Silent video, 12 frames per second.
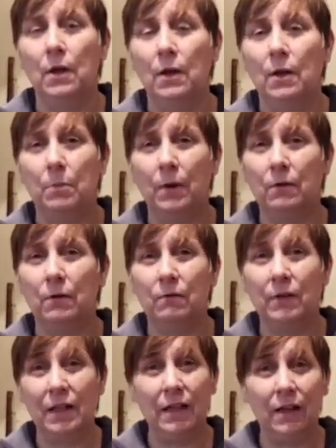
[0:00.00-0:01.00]
but
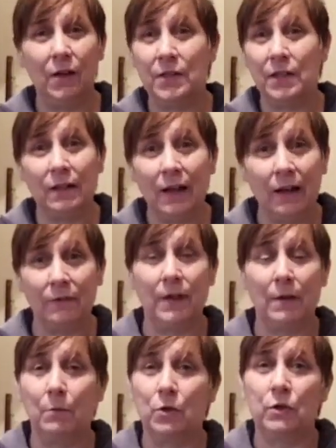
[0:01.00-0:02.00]
really I didn't have that
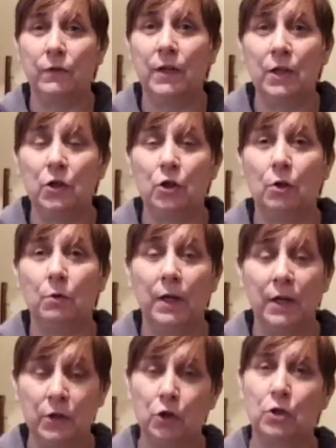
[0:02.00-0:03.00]
much of an issue.
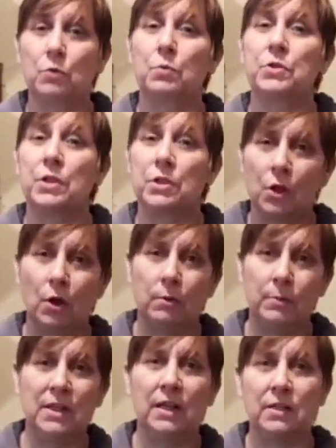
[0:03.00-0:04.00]
It just was the time. It
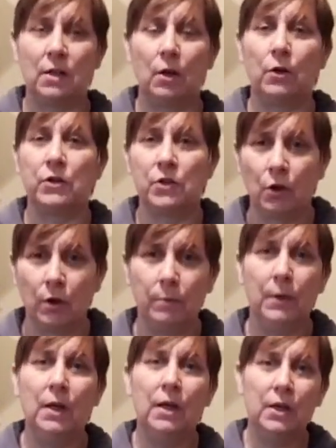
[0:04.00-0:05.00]
takes a lot of time
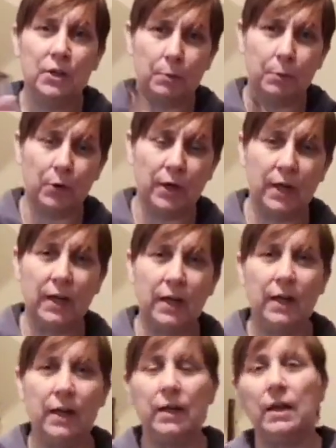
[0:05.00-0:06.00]
to put it
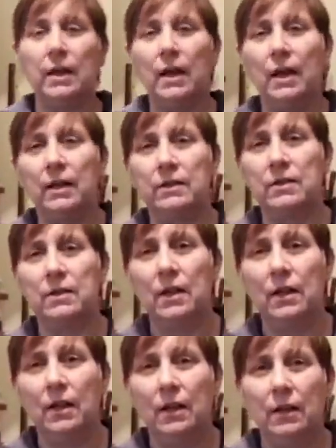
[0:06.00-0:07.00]
in and,
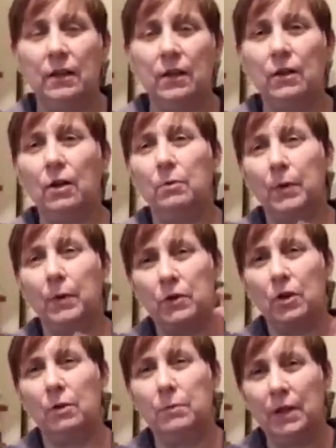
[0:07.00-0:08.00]
you know, by the
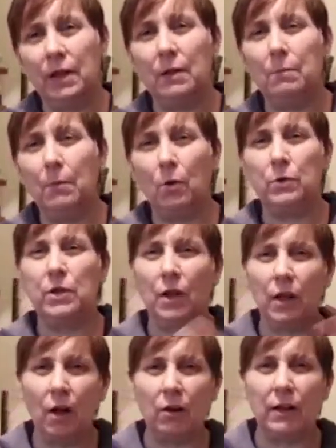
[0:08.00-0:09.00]
time you get it moulded, I
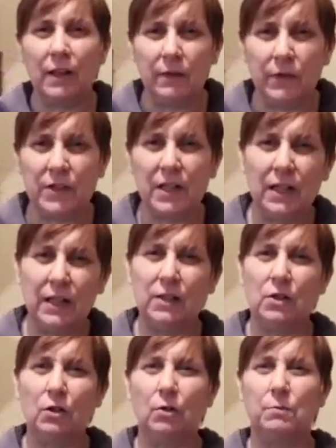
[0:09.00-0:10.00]
can't leave it to
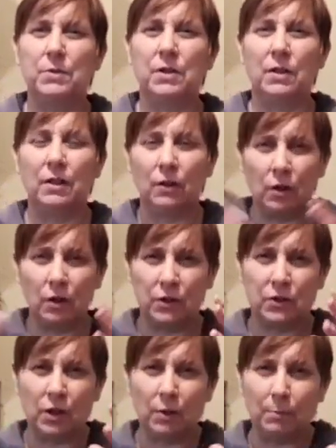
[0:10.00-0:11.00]
heat up so that the
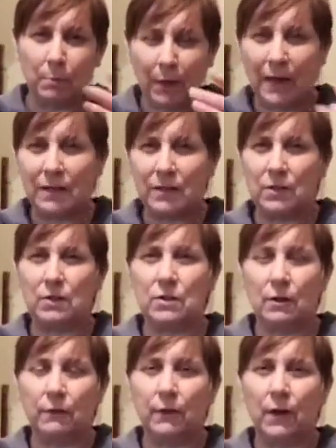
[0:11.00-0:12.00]
colours don't blend and
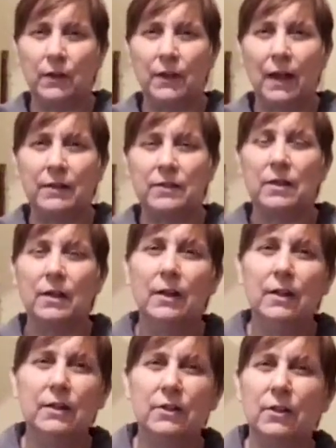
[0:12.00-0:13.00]
stuff like that.
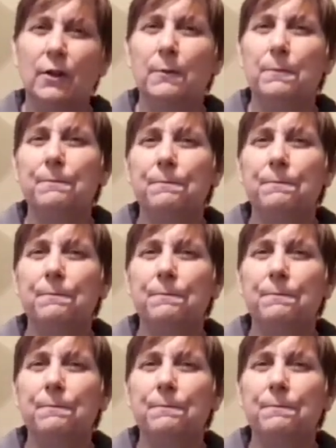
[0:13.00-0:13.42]
So,